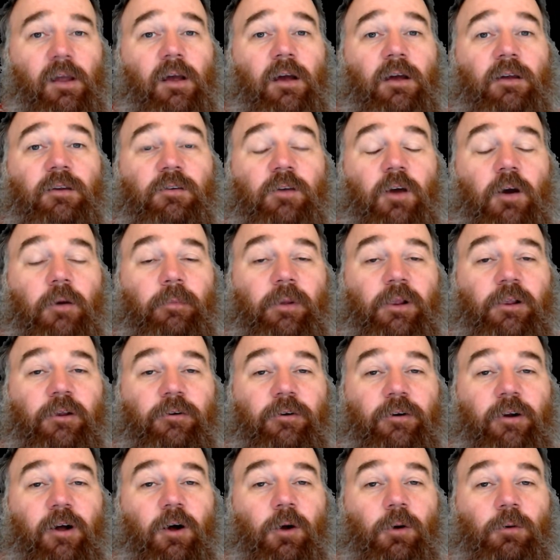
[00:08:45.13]
So Miller
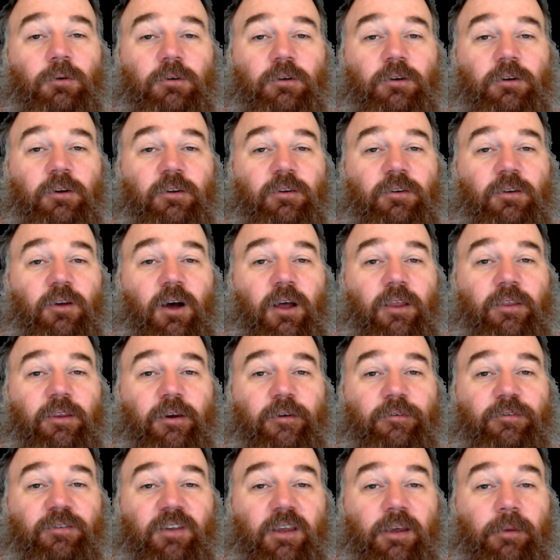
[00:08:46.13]
and Holden decide that
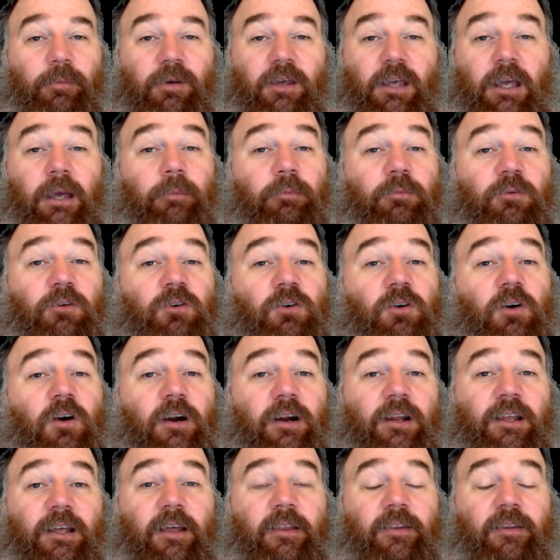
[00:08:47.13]
if CPM's trying
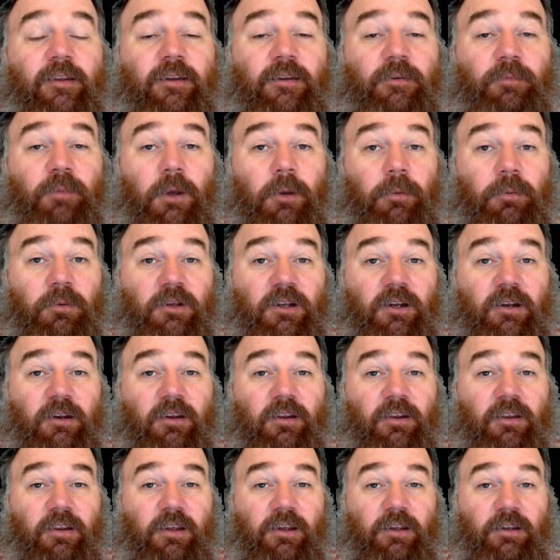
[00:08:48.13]
to get these people into
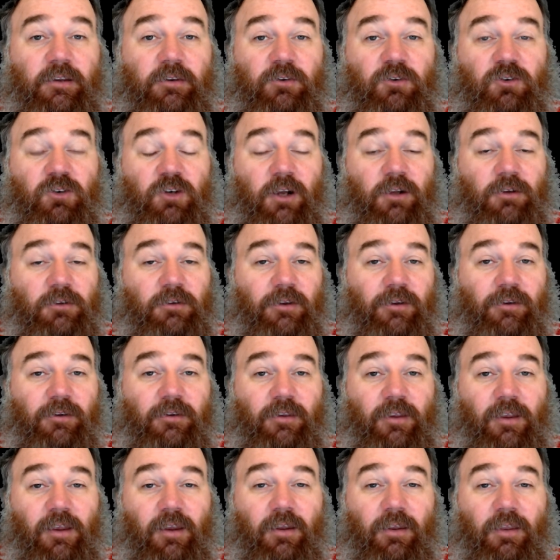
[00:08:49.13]
these shelters,
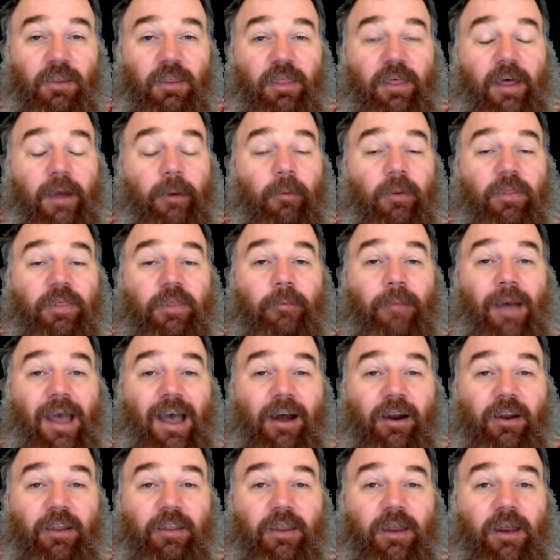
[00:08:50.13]
then they want them
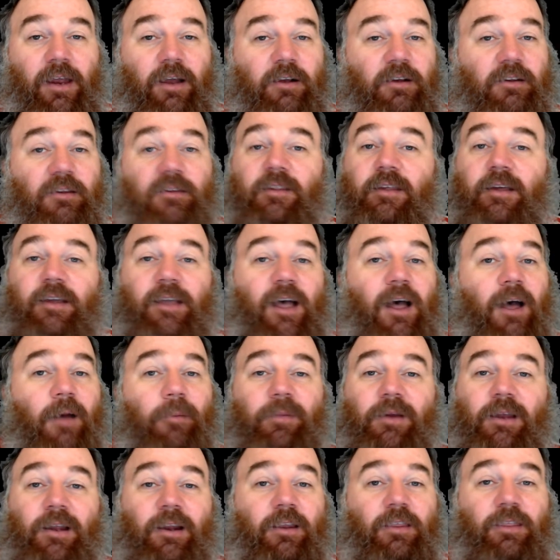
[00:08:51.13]
out of there because there can't
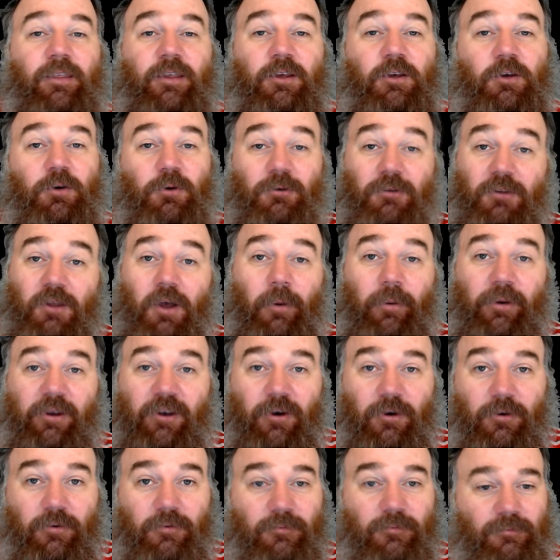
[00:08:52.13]
be anything good going
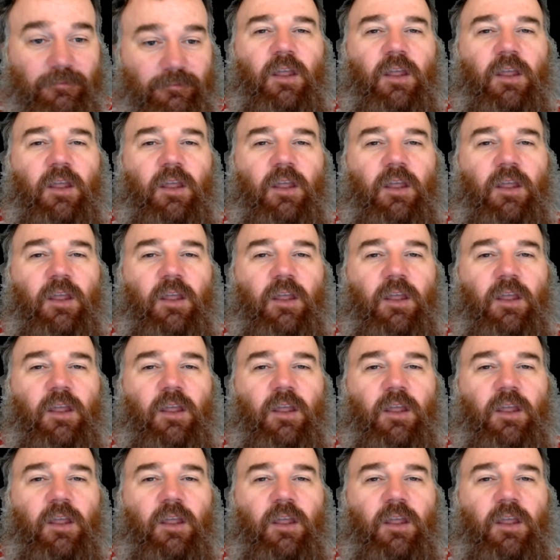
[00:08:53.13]
on.